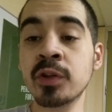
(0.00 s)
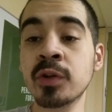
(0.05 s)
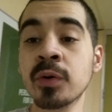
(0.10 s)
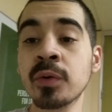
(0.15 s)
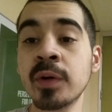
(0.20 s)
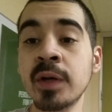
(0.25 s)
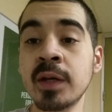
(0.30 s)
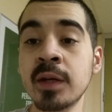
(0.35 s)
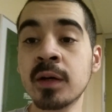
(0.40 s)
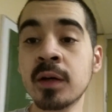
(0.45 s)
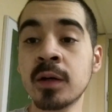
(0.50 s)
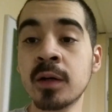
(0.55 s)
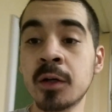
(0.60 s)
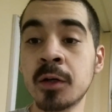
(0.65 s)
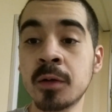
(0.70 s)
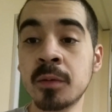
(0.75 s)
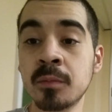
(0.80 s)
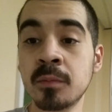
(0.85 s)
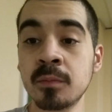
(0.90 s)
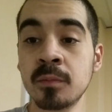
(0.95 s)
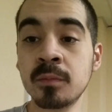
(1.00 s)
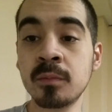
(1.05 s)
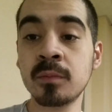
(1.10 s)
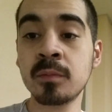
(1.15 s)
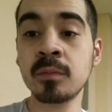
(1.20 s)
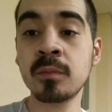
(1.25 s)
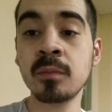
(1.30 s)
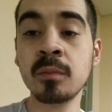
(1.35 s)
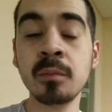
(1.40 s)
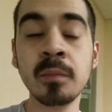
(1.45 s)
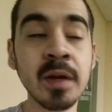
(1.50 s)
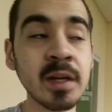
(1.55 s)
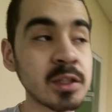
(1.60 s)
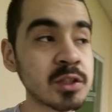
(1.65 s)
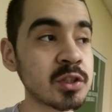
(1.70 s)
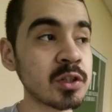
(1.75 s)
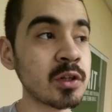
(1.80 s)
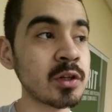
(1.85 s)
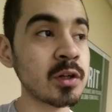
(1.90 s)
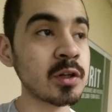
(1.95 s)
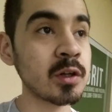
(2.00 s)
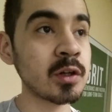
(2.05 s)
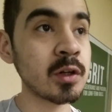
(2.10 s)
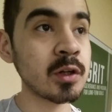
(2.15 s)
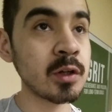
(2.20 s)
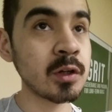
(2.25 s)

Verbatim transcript: doing. Um make sure